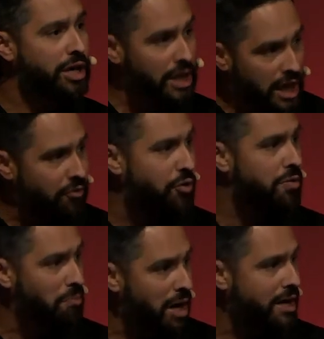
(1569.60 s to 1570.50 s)
in love
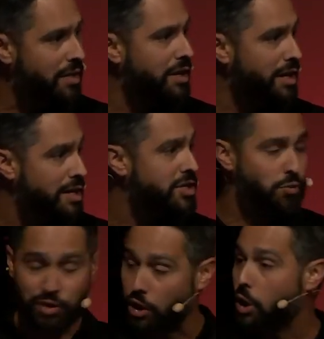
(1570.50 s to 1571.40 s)
with money than it is
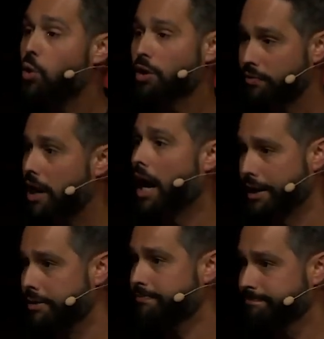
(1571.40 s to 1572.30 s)
with the glory of
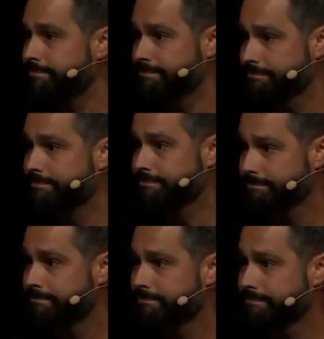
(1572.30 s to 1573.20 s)
God.
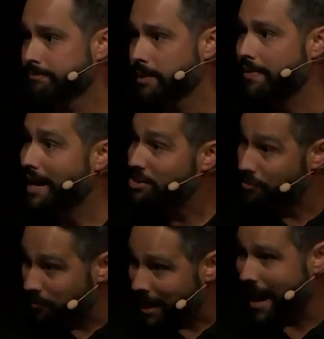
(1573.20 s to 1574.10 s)
And that's a
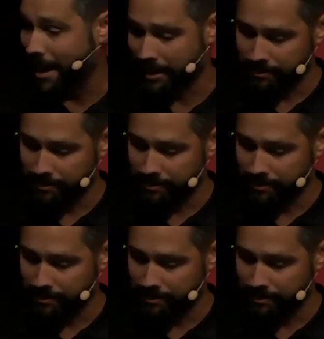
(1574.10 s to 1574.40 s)
flag.